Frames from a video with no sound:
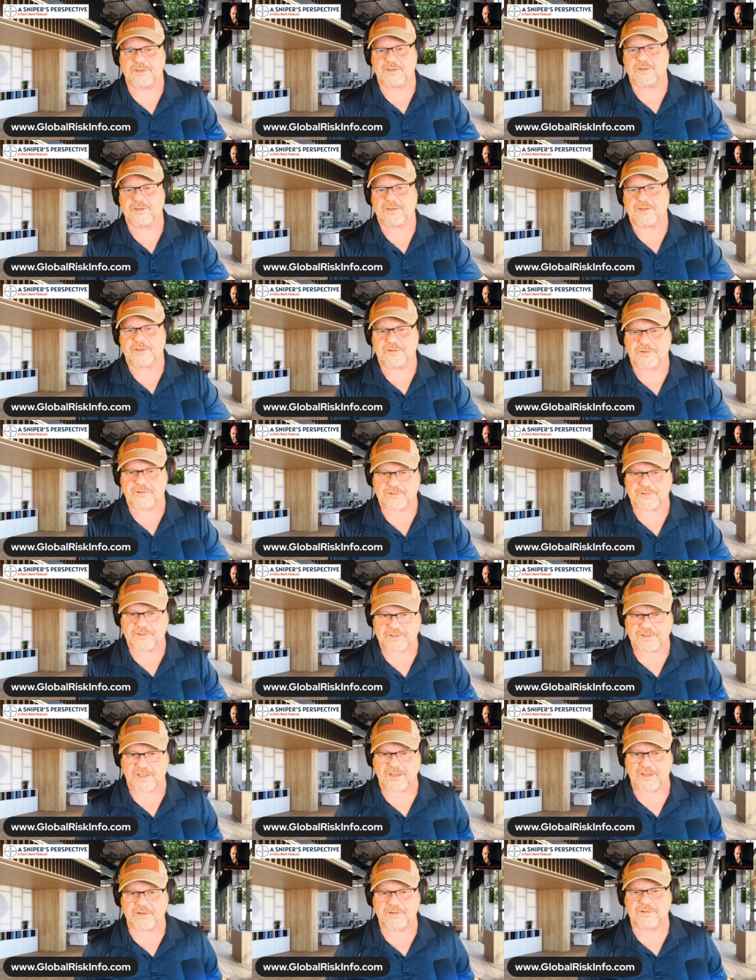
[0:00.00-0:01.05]
you just get
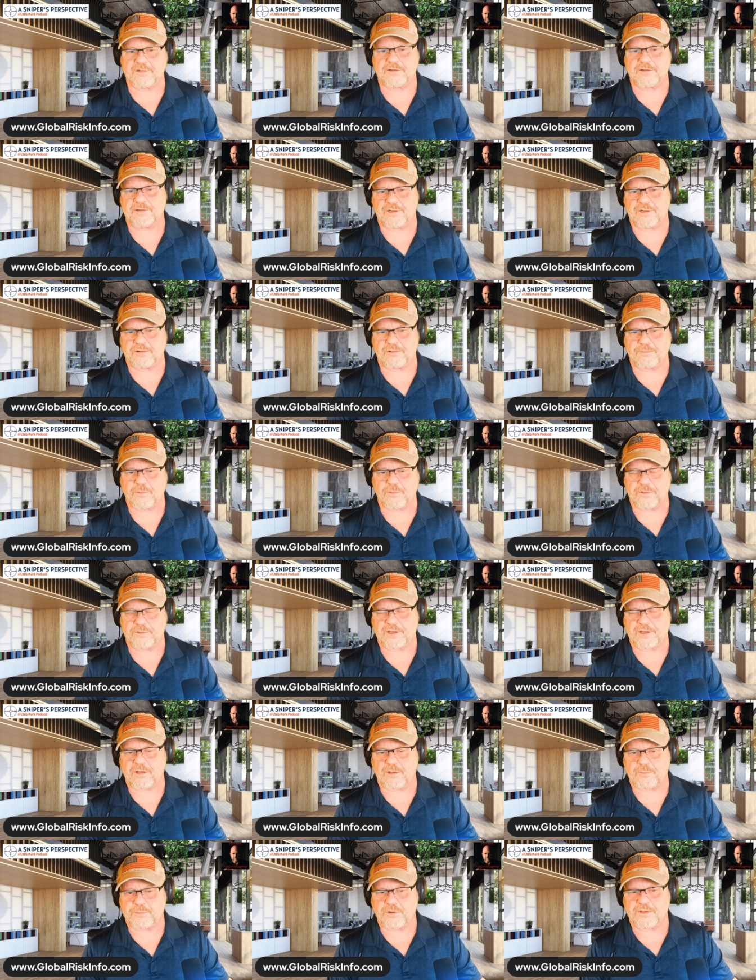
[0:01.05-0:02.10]
down you know what they
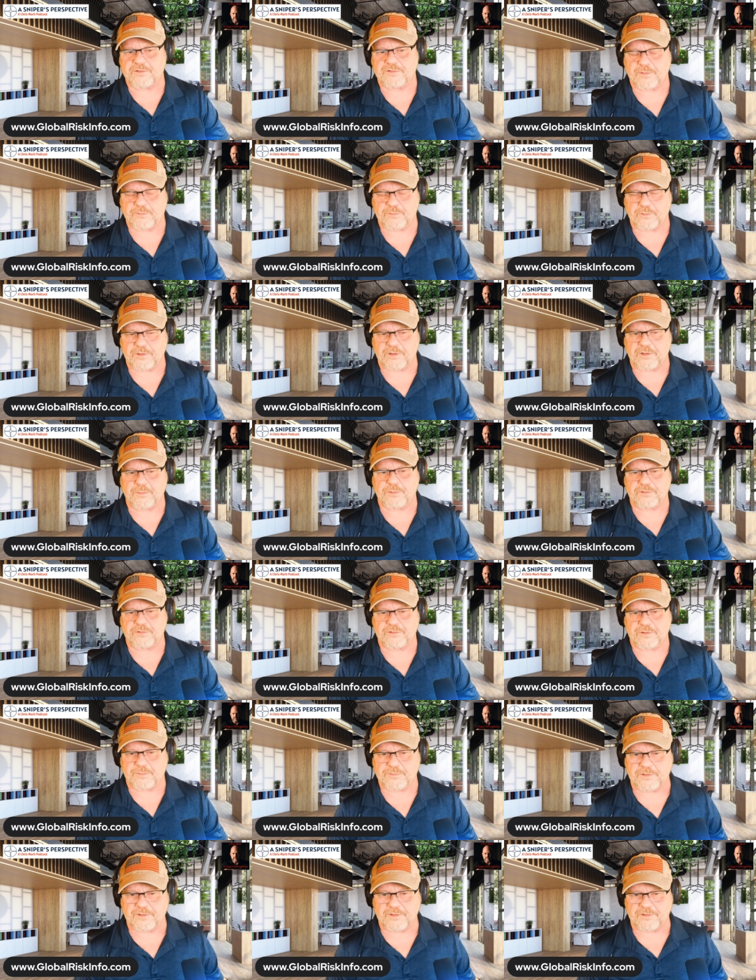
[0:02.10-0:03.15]
call press ups we call push
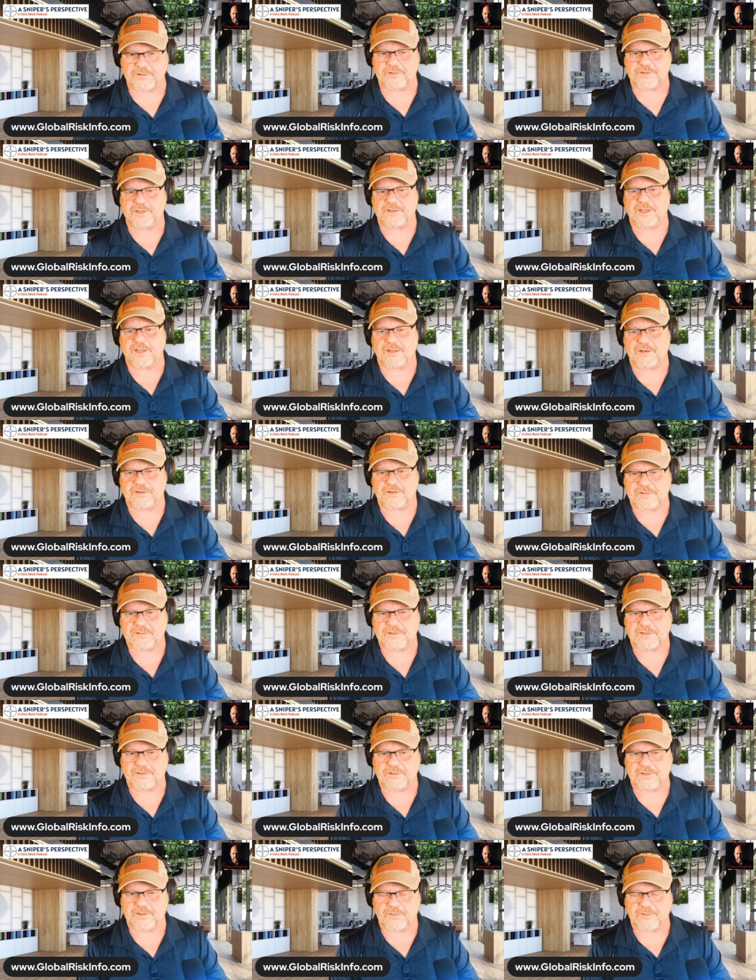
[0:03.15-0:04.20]
ups you just get down
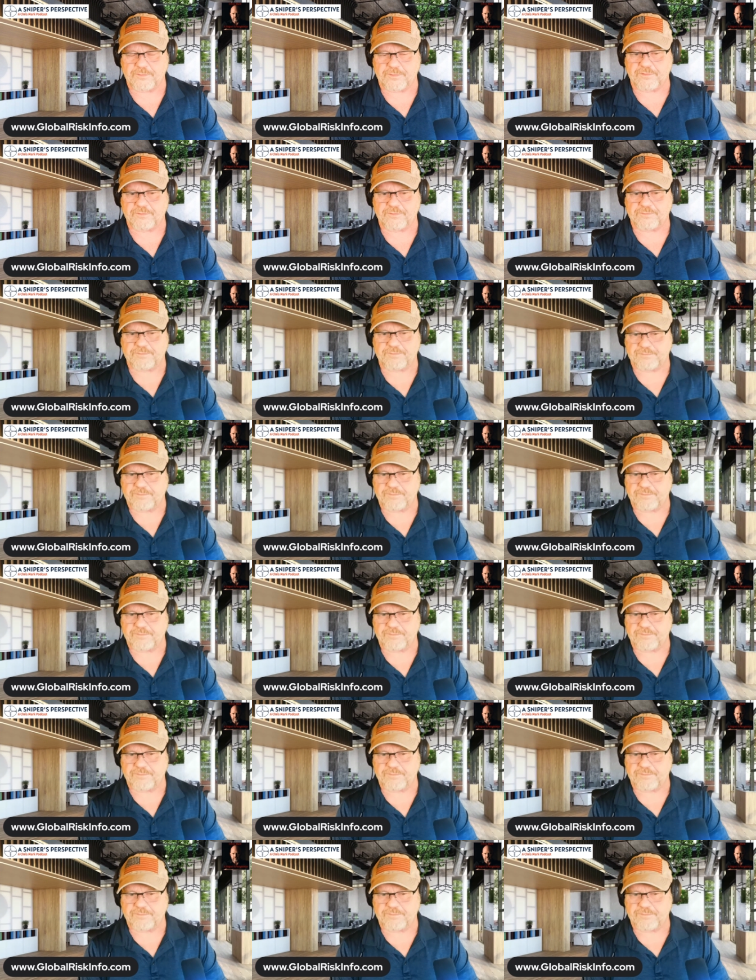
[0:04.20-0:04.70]
you give them your